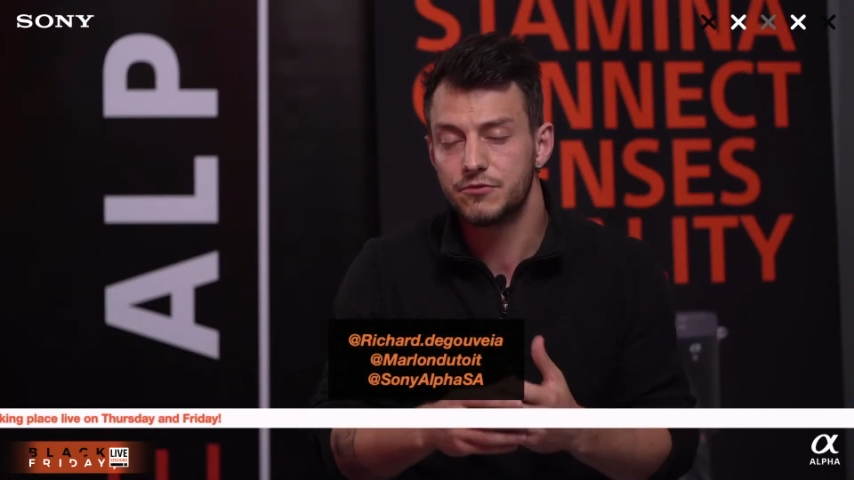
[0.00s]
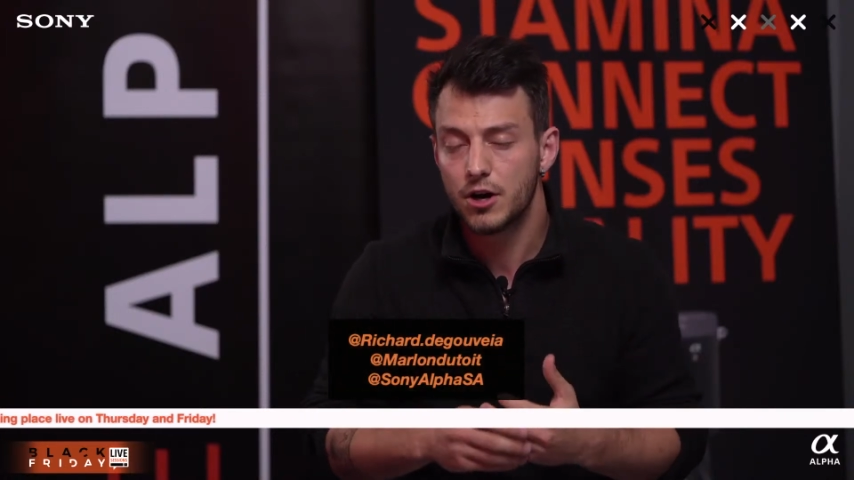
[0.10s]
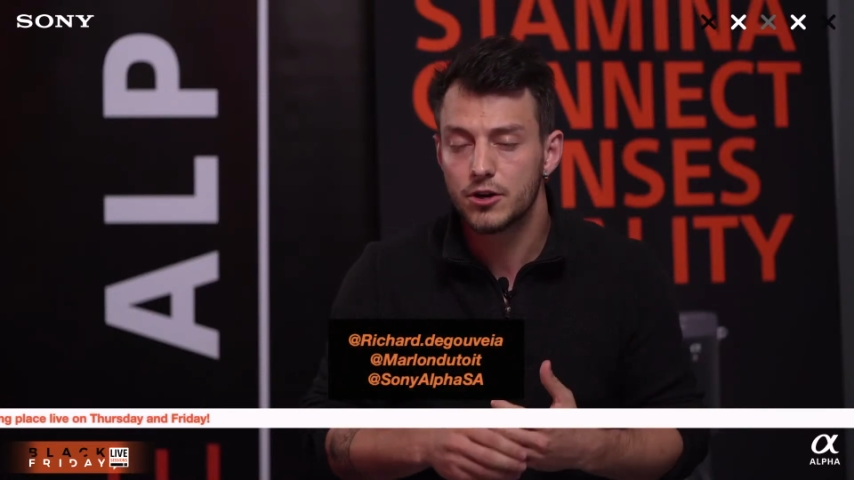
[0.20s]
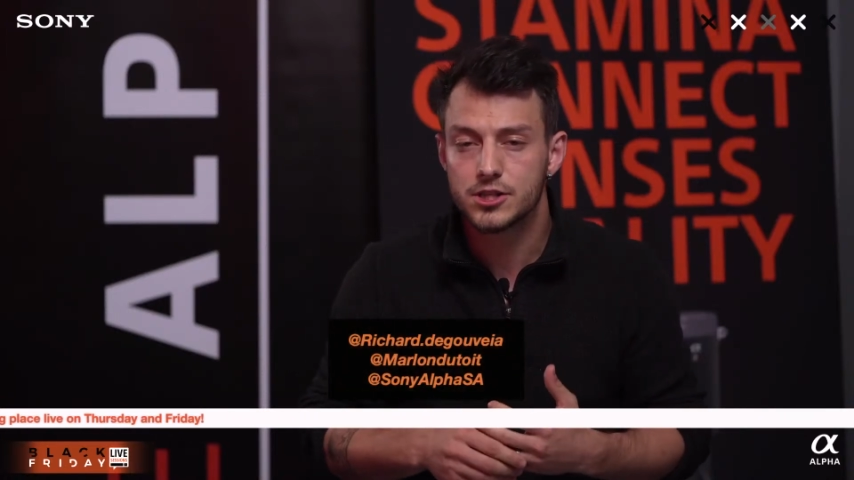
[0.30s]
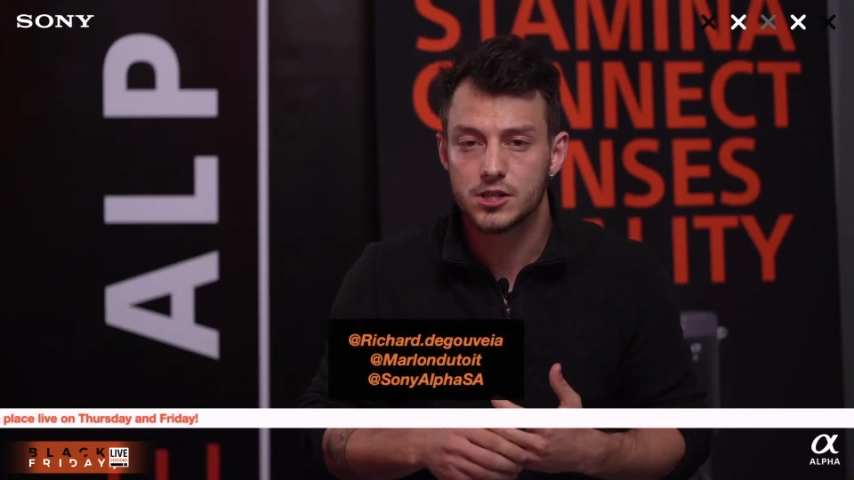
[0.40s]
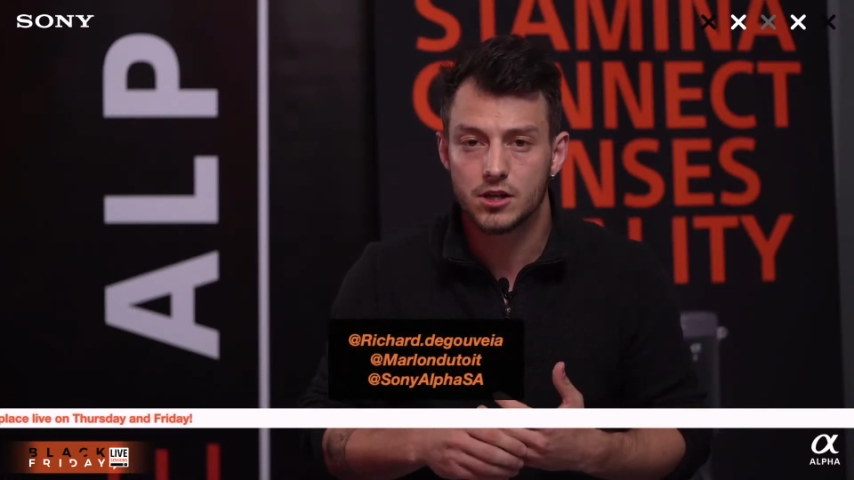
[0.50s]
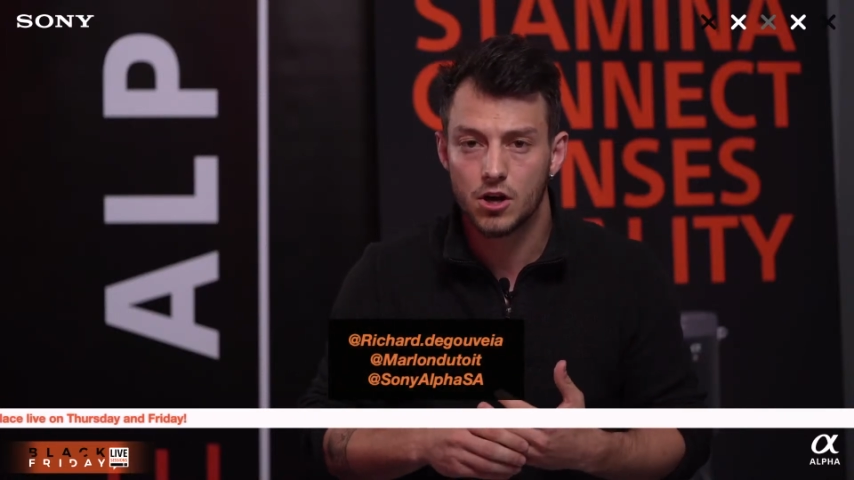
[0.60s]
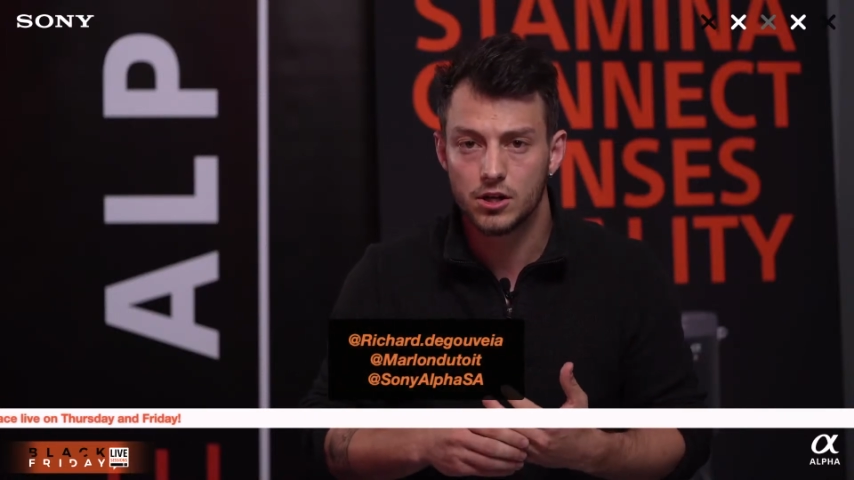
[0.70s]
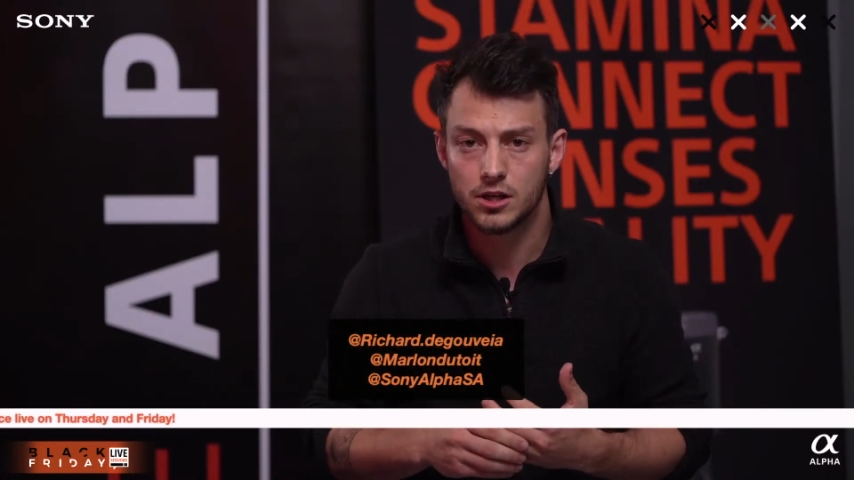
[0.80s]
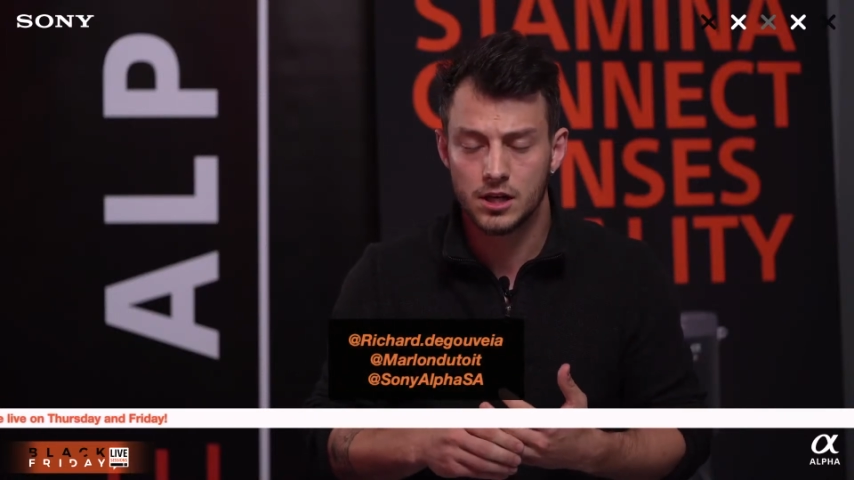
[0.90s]
basically be
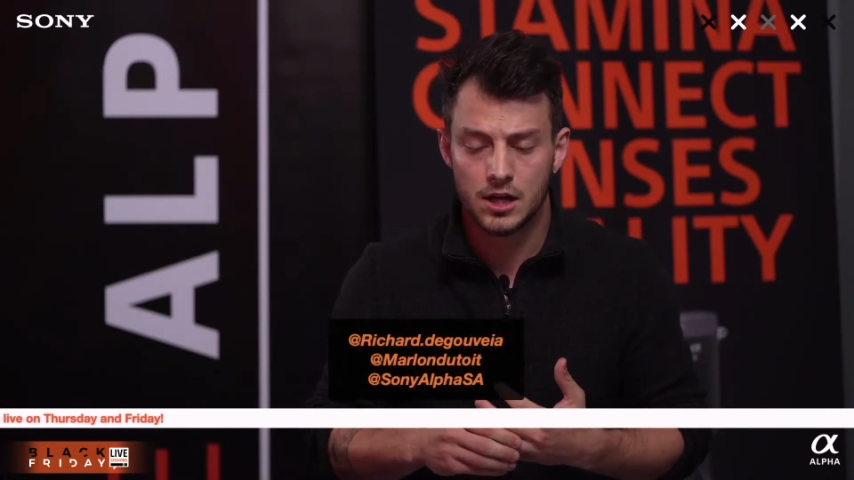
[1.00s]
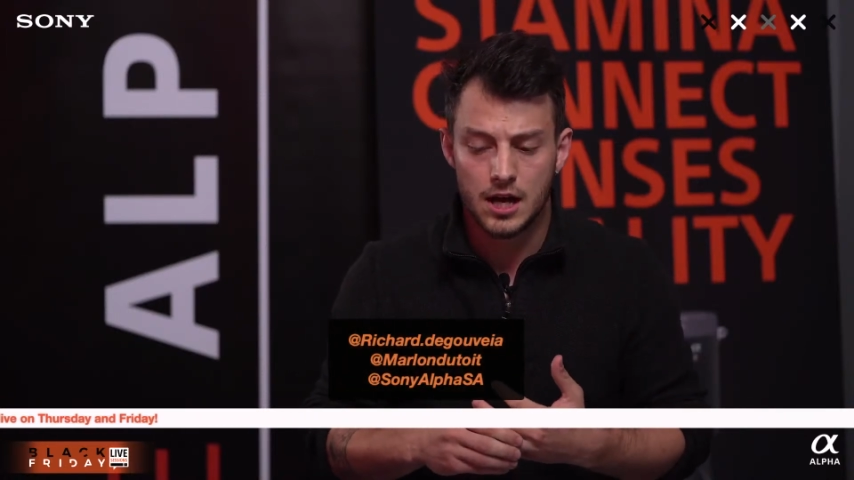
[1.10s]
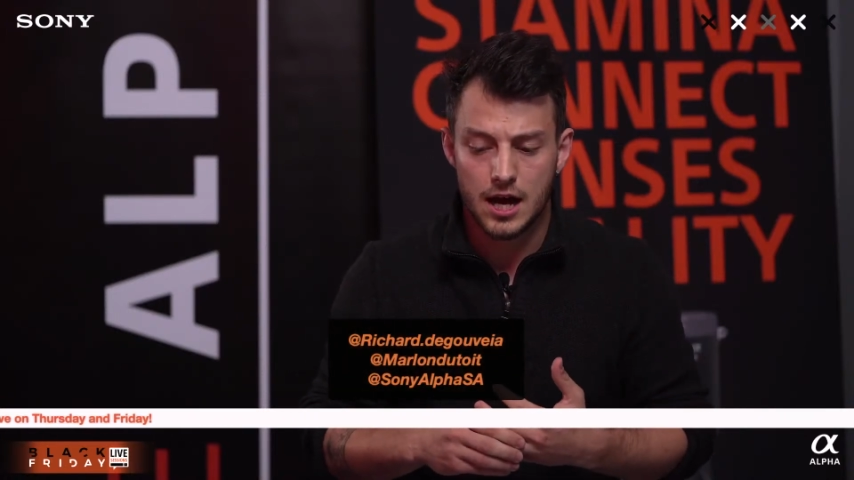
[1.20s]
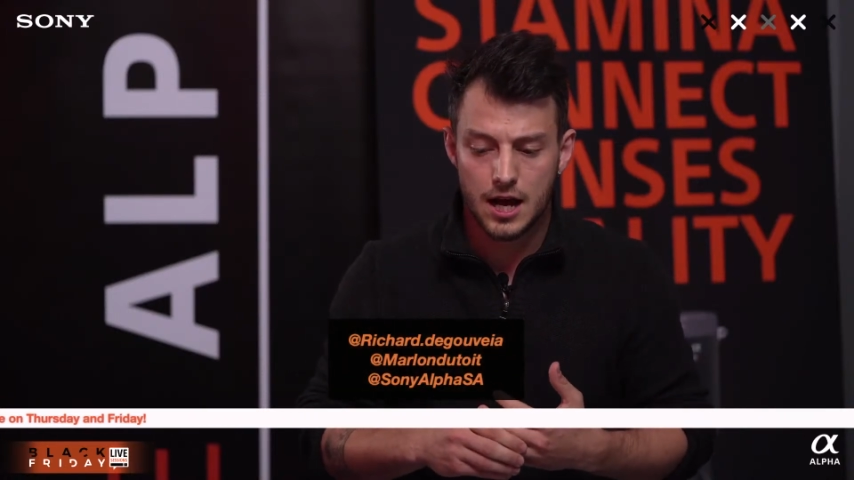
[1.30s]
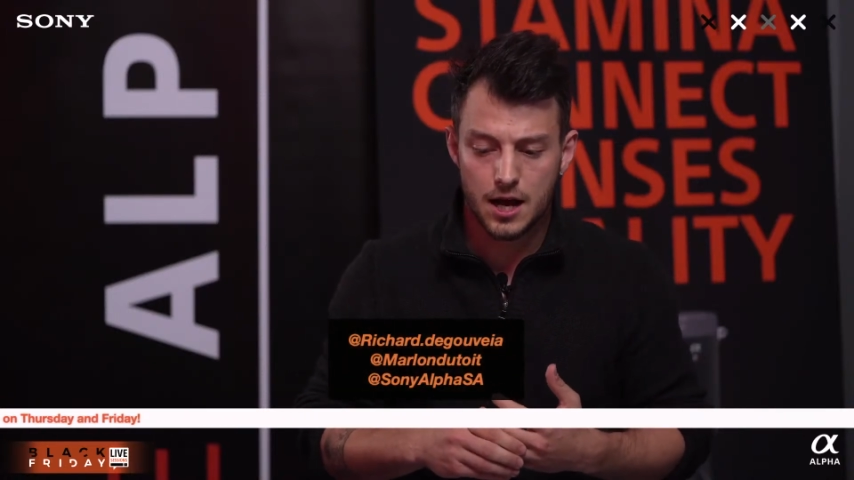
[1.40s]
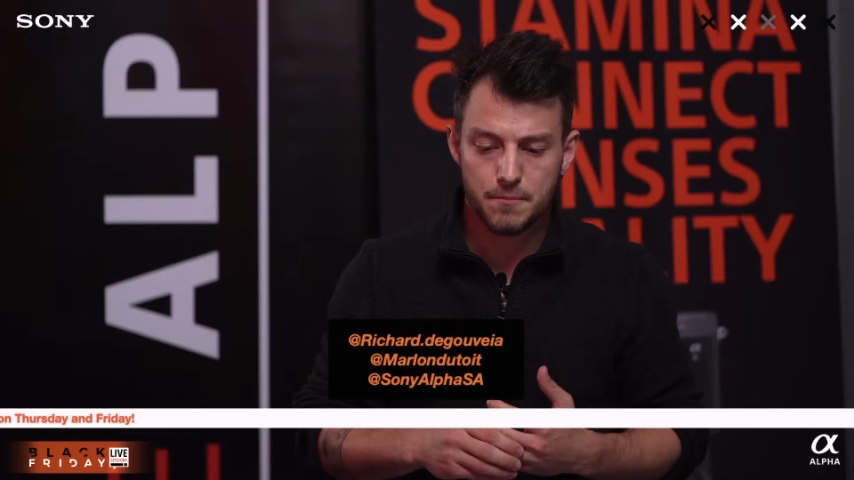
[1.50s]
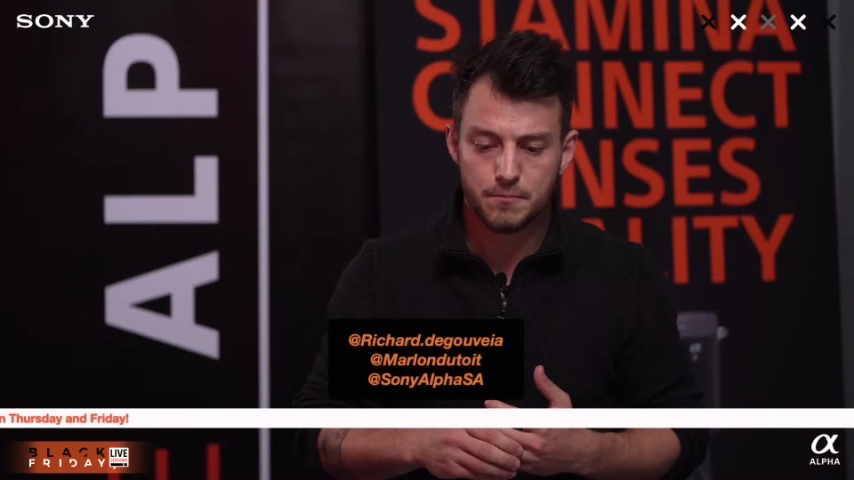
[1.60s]
focusing on.